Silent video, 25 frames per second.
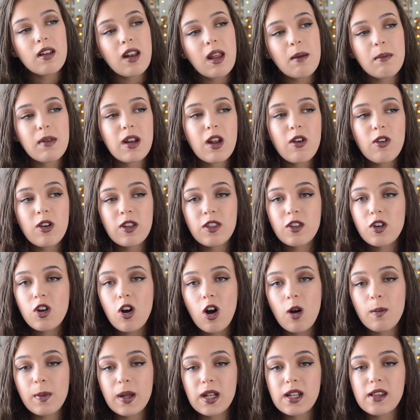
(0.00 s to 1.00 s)
Let me know in the
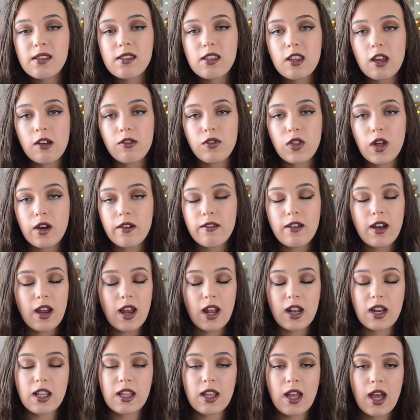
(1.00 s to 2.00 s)
comments if there are
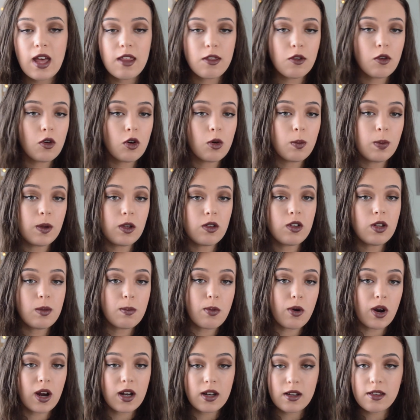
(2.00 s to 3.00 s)
any ethical beauty
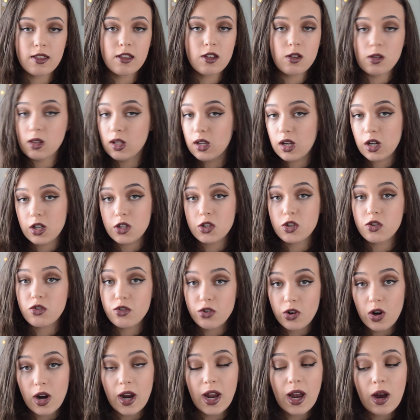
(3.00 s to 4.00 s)
brands that you think I should
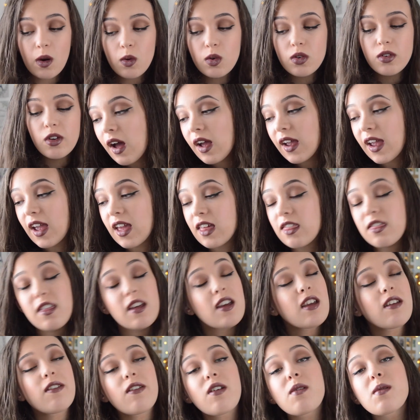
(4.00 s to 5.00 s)
try out. Okay,
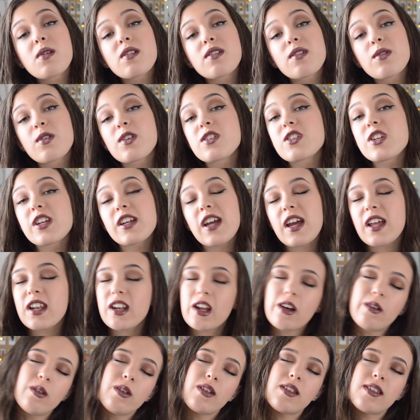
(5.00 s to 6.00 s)
thank you very much for watching, and
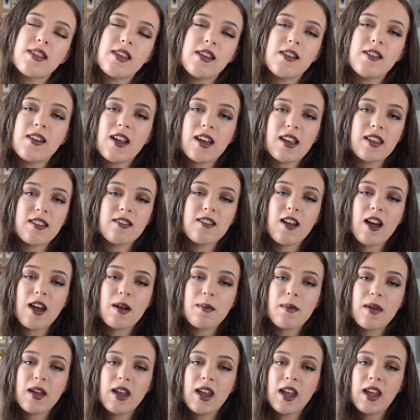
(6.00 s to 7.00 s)
I will see you next
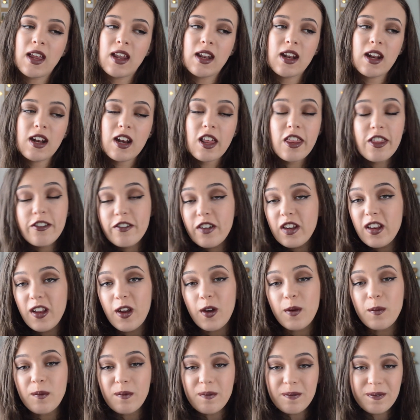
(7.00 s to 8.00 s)
time in another video.
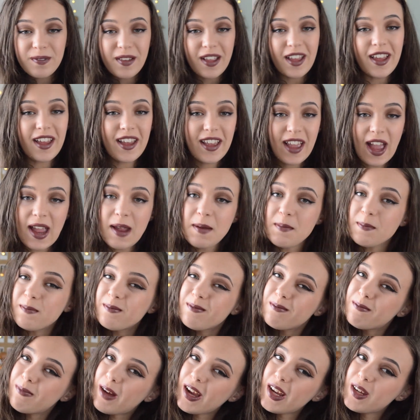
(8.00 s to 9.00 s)
Okay,
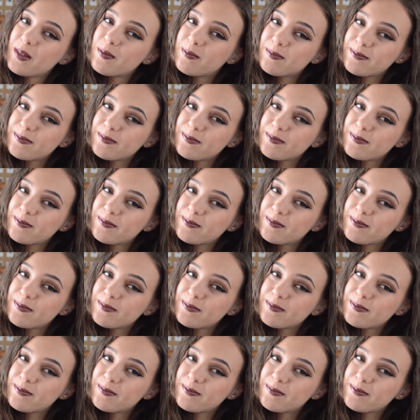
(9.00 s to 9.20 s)
bye.